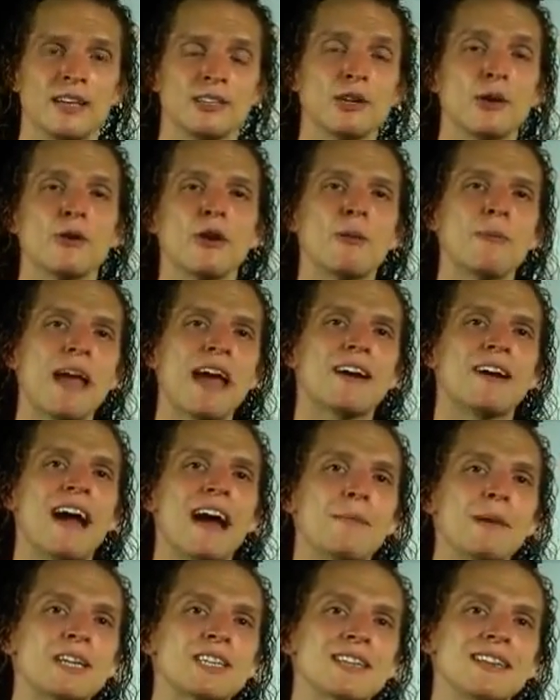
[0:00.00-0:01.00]
So no matter
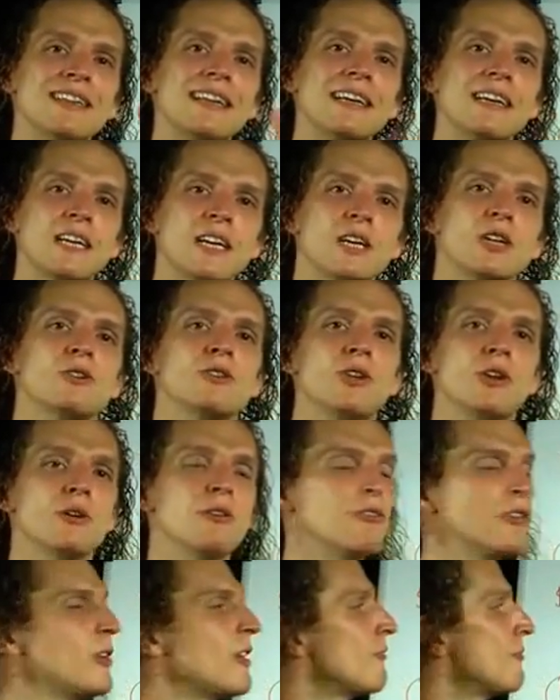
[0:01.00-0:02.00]
how much linking you do,
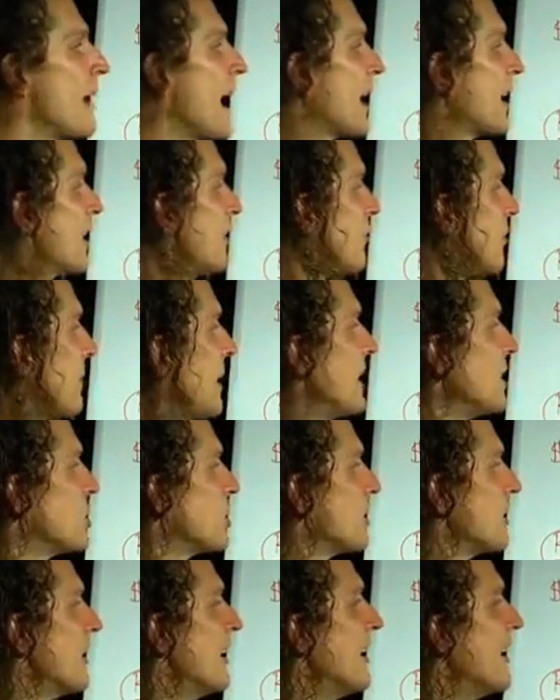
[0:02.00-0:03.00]
if you have bad
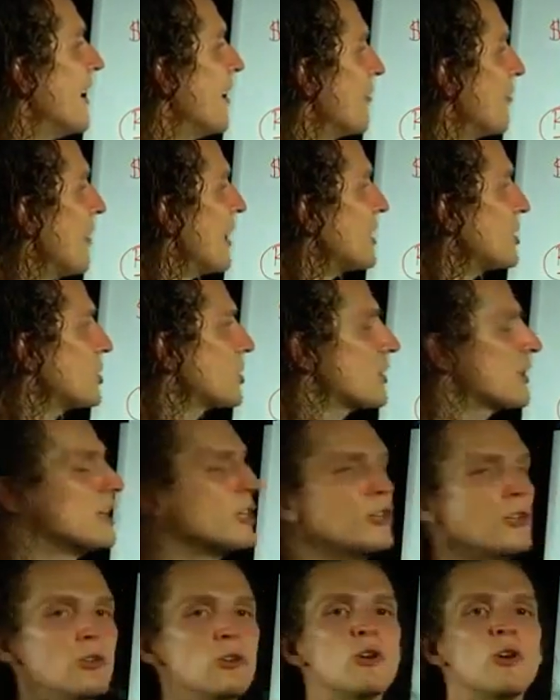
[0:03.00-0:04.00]
information, eventually
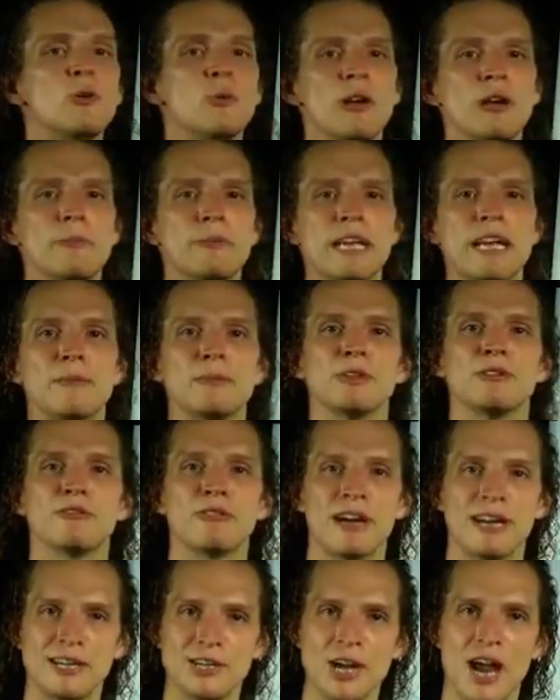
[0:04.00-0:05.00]
Google will be able to
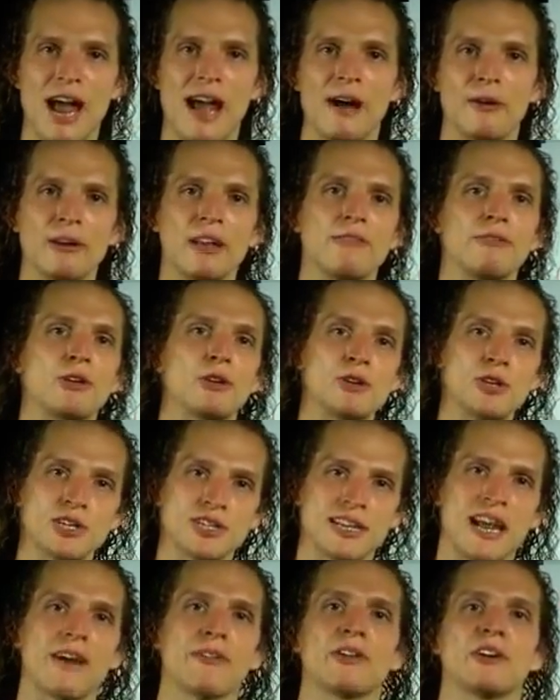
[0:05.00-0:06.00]
find you out if you're
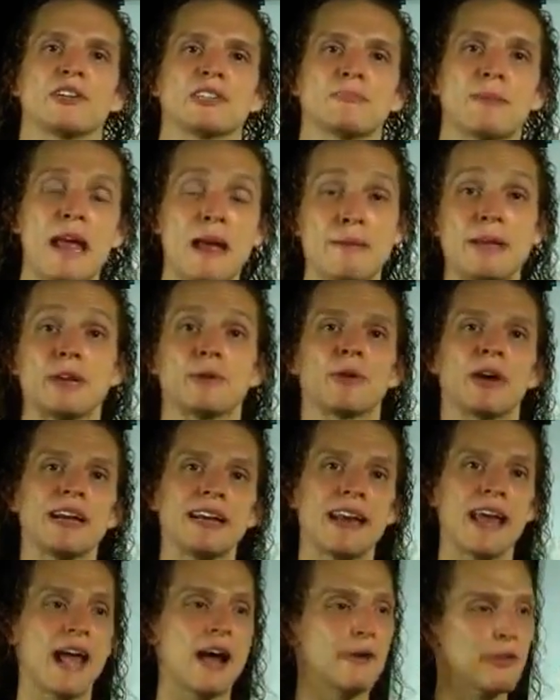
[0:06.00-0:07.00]
just out there spamming.
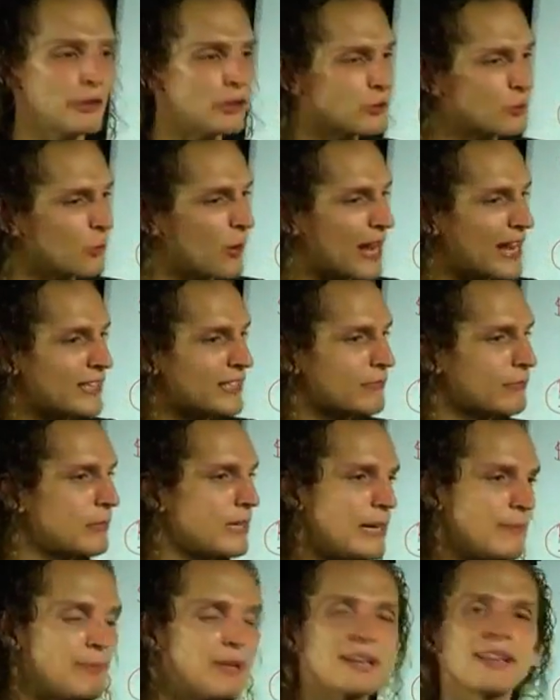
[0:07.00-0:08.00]
Right now, there's ways of
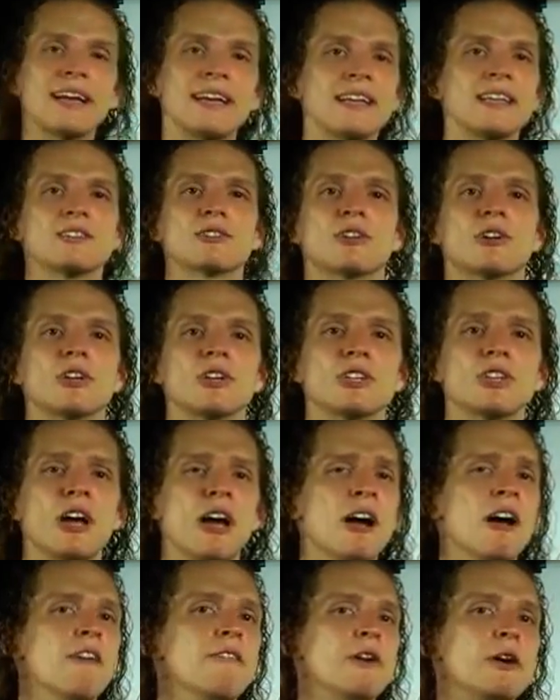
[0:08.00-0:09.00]
manipulating search.
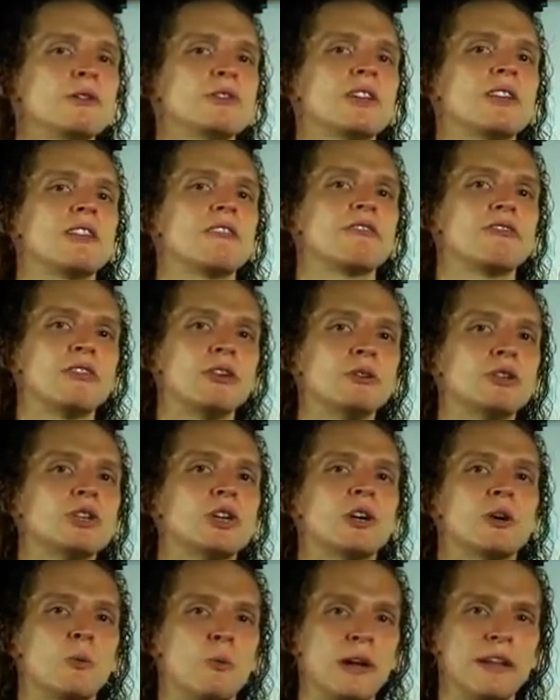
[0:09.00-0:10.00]
Folks, in the
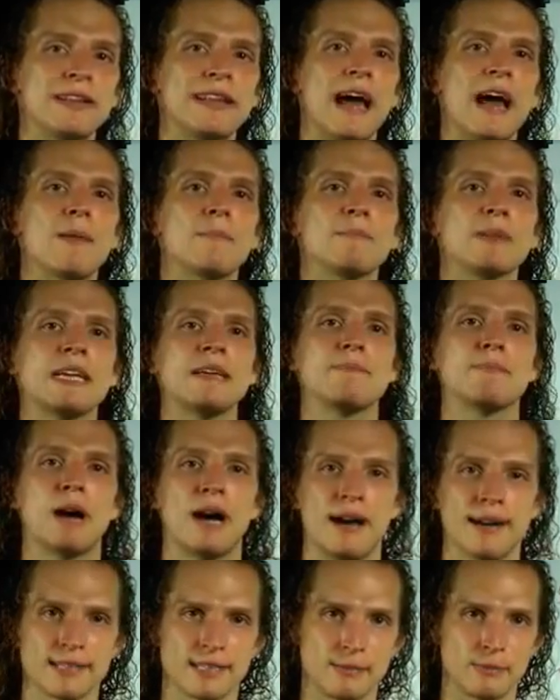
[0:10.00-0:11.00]
future, it will not be
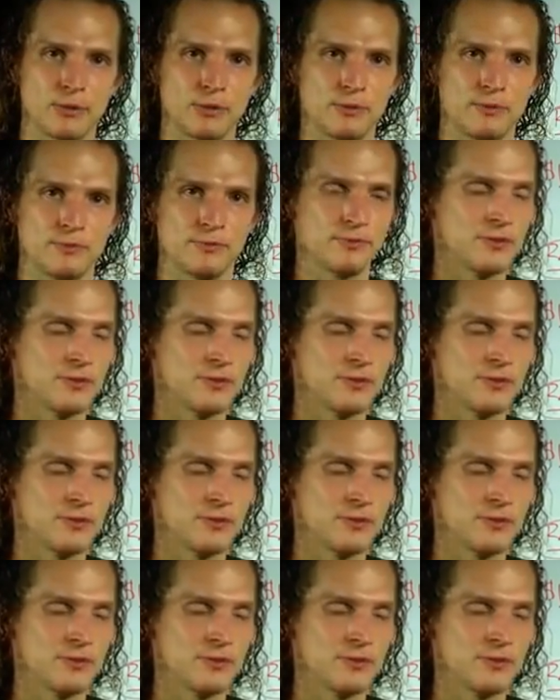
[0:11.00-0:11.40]
possible.